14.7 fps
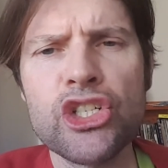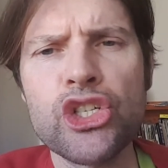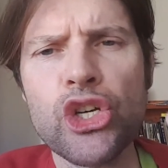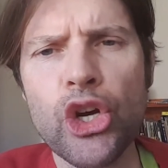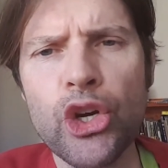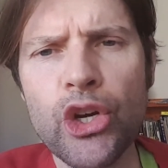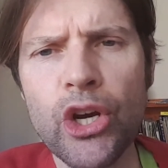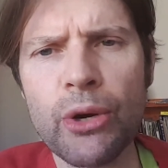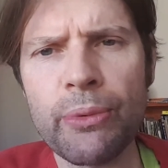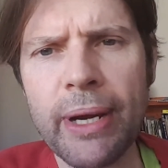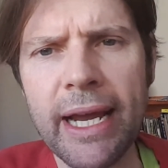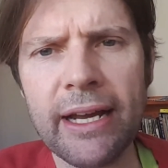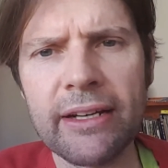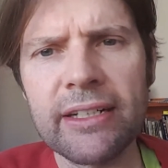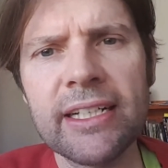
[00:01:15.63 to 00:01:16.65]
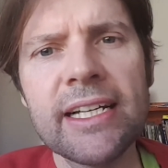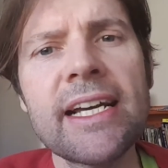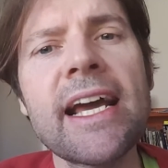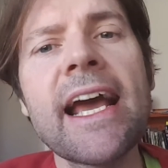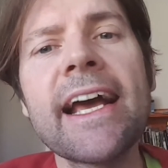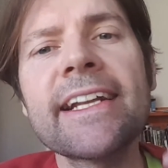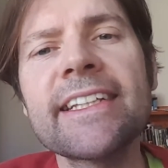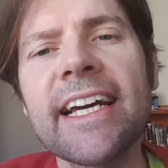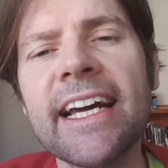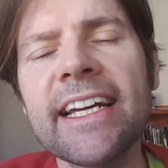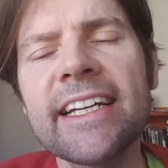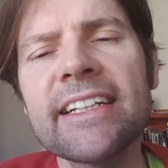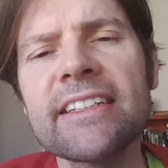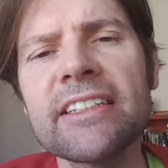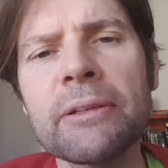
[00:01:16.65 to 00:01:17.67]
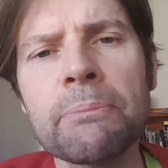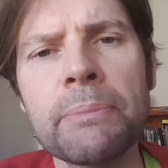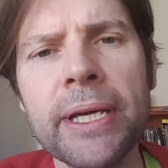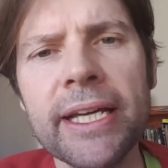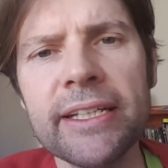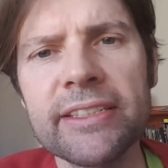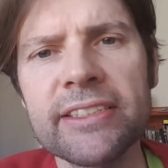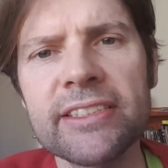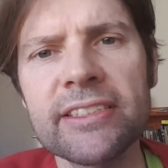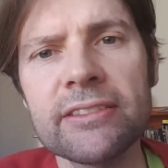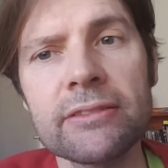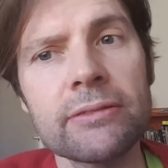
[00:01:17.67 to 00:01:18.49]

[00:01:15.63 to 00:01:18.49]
joke around and take the piss.